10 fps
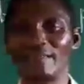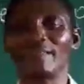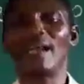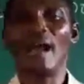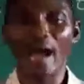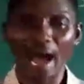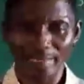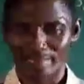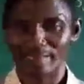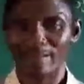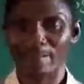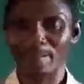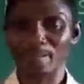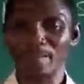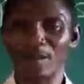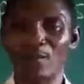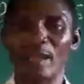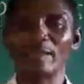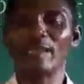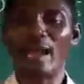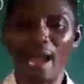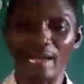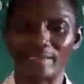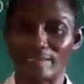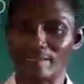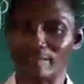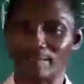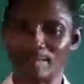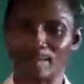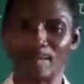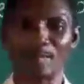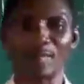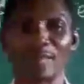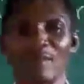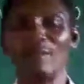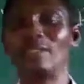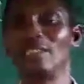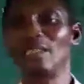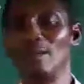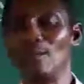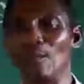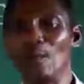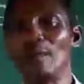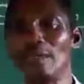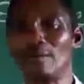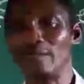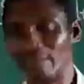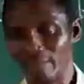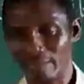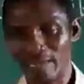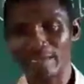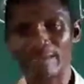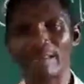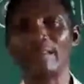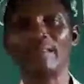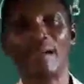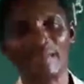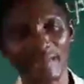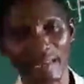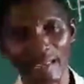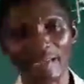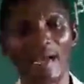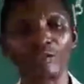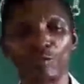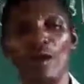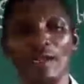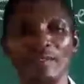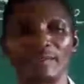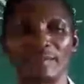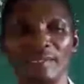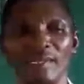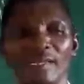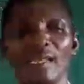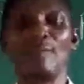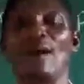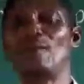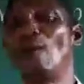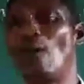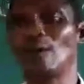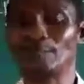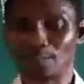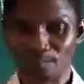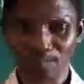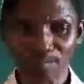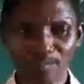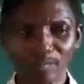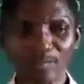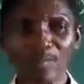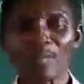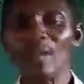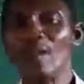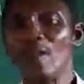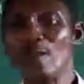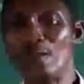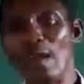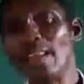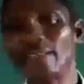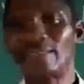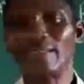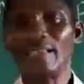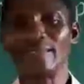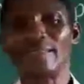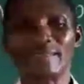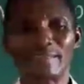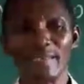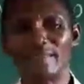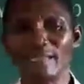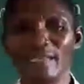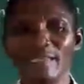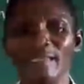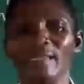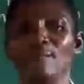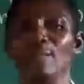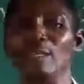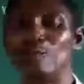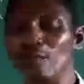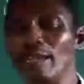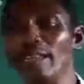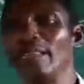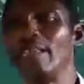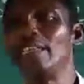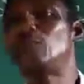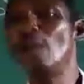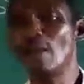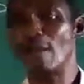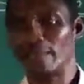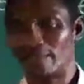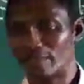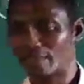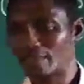is at. The word at, which is boldly written and clearly underlined as well. Number 4. Felix is sitting between his parents.